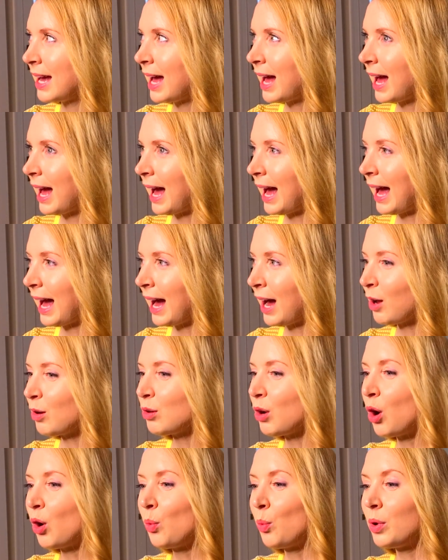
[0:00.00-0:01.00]
how
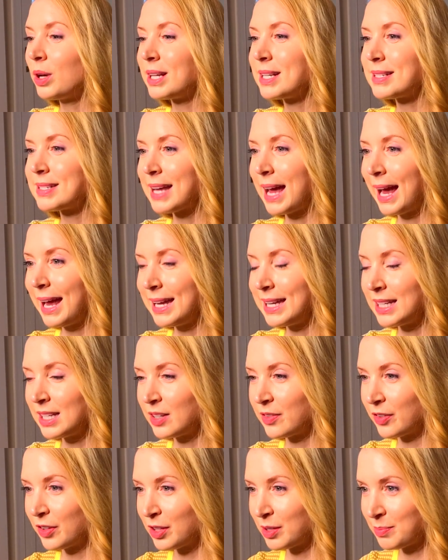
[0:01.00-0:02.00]
long would it take
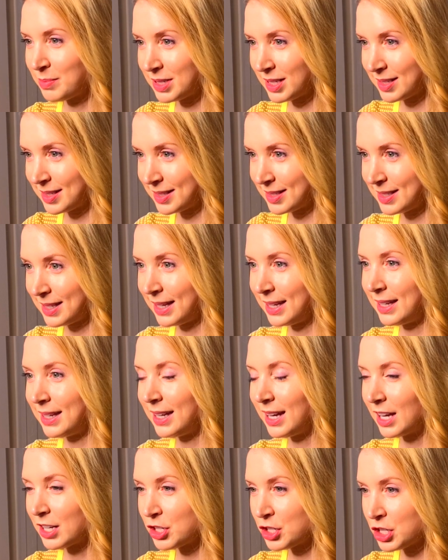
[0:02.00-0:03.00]
for them to see
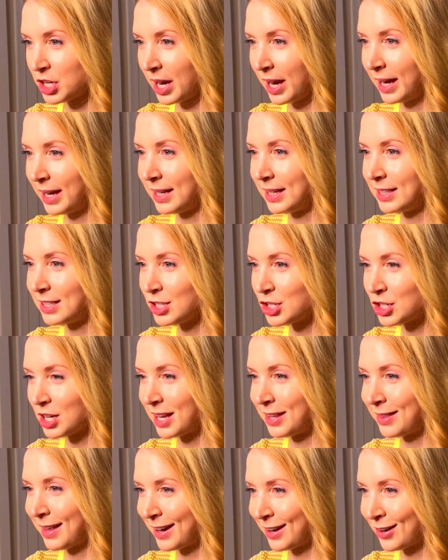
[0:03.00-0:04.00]
a change
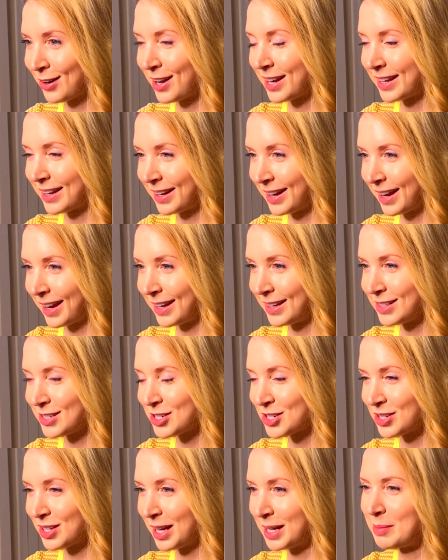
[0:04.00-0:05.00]
in their GlycanAge,
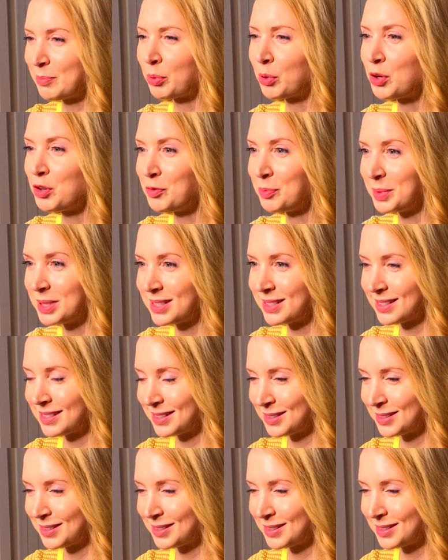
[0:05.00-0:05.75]
an improvement?